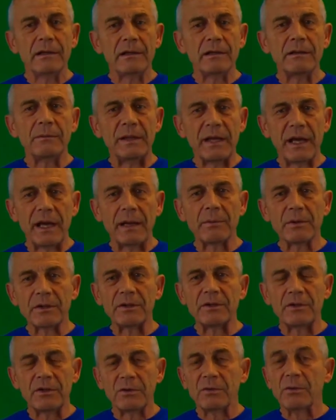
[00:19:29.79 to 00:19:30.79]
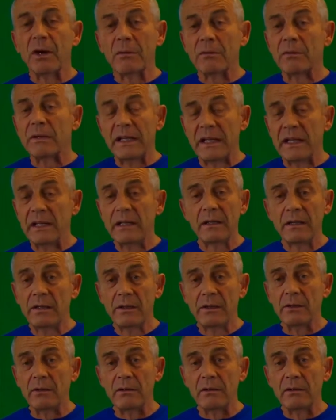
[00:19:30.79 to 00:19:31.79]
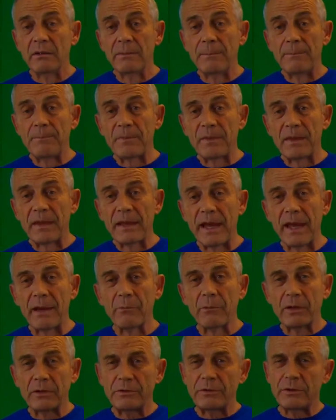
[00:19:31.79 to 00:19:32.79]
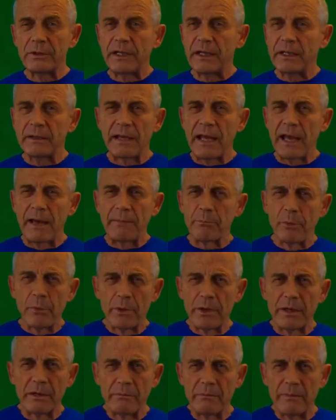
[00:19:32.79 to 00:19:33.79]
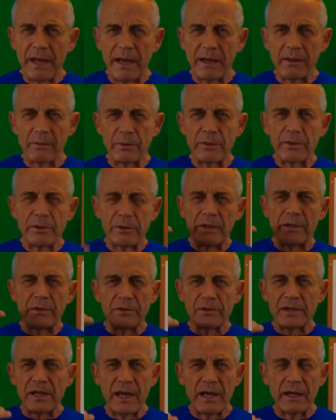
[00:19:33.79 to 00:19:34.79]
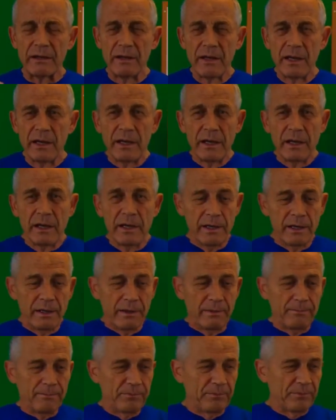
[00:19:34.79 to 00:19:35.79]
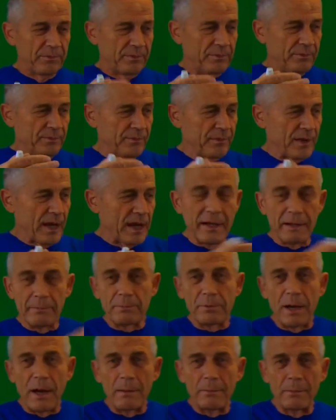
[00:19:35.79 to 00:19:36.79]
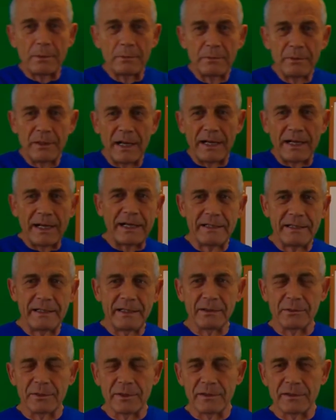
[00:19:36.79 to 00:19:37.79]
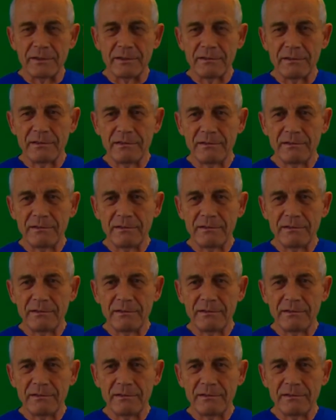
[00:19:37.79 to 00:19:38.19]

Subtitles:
to be able to do what we need to do. And once you get that point in math where you understand, I got a problem, I got to deal with it.